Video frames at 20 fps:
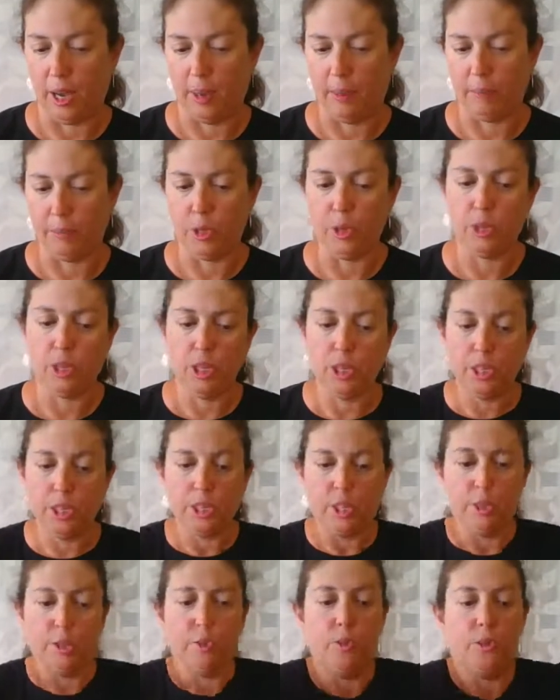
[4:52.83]
You could
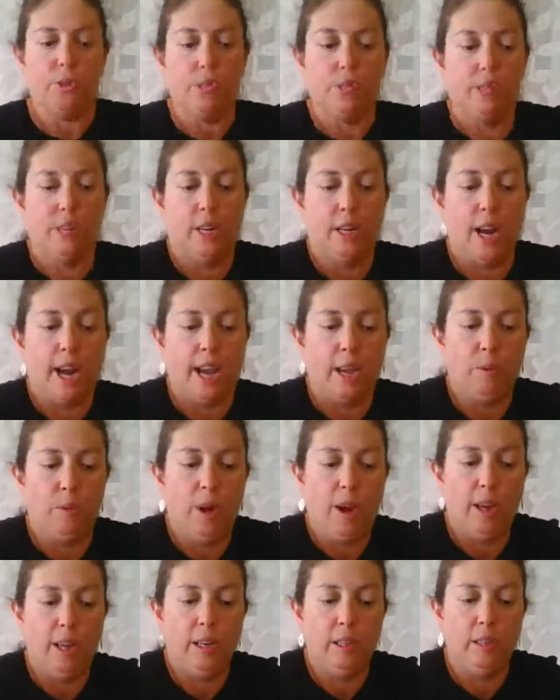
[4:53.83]
use a
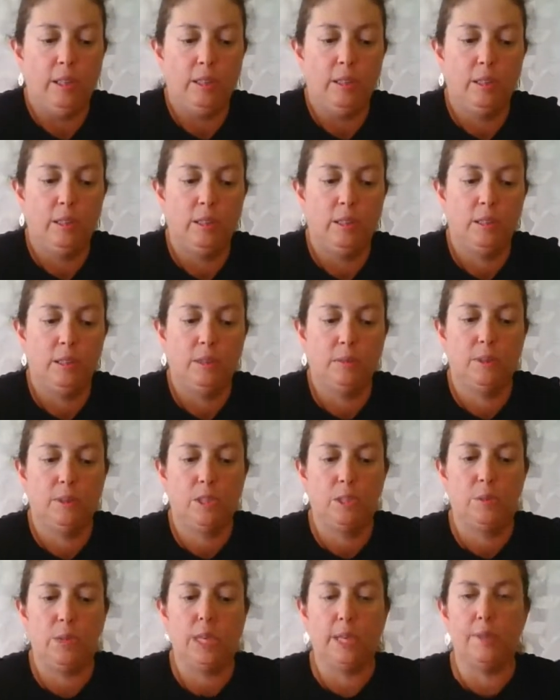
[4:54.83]
gaiwan,
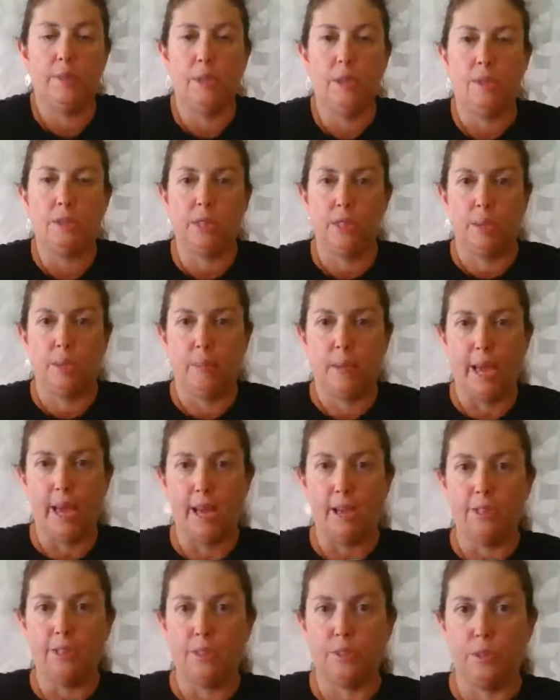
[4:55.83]
which we have used in the
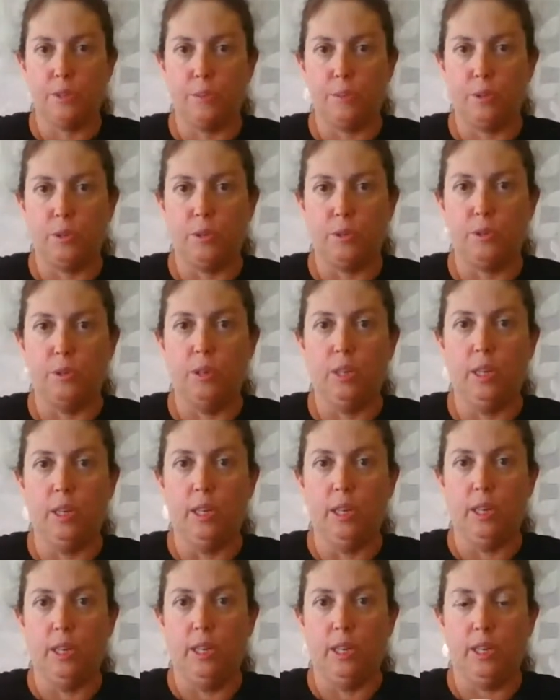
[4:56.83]
past to brew
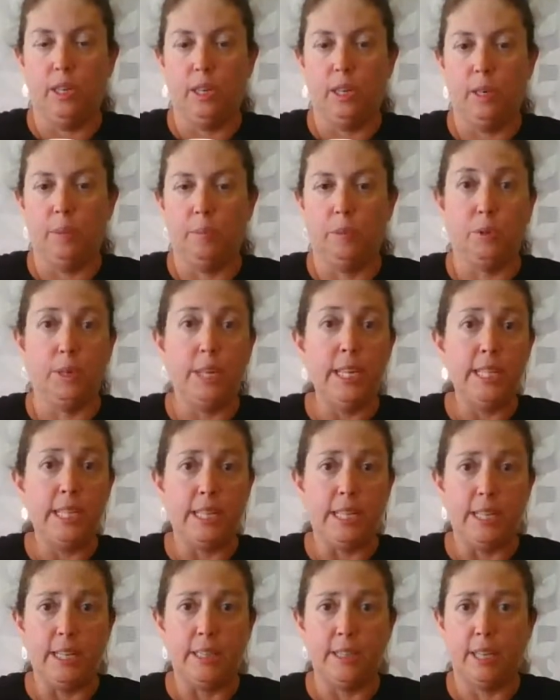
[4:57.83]
green
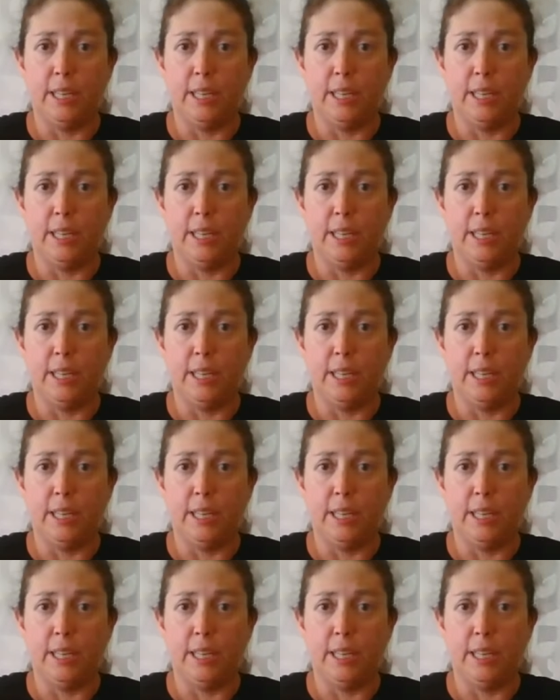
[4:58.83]
teas.